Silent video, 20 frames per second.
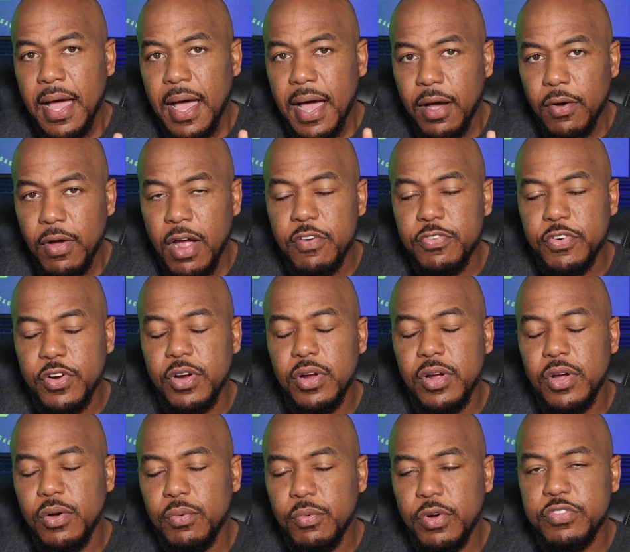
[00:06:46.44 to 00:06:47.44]

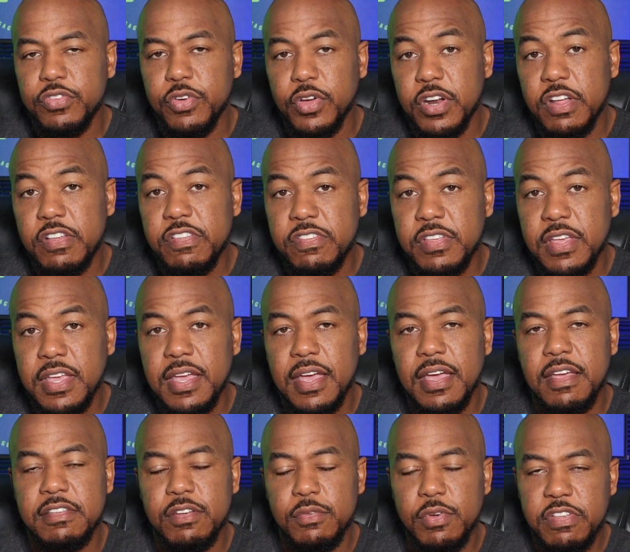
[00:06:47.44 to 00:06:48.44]
However, what you're going to see
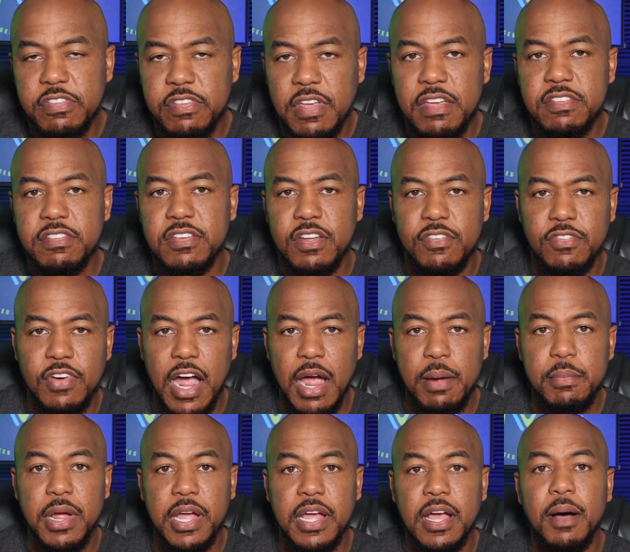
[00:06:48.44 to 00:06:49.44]
is a recession
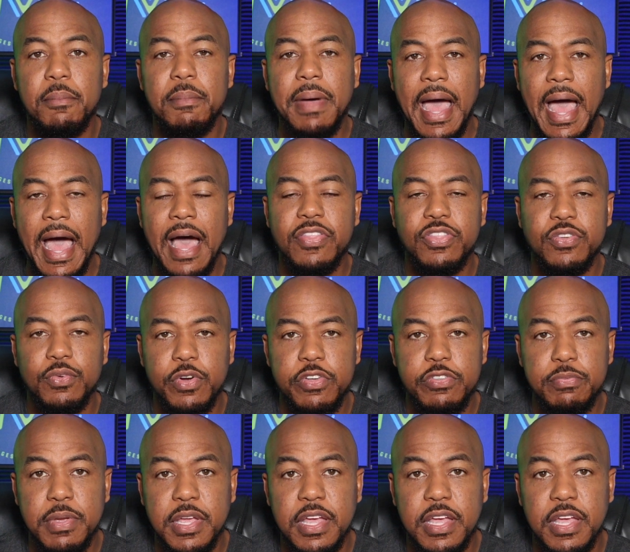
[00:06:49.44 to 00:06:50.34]
environment come afterwards,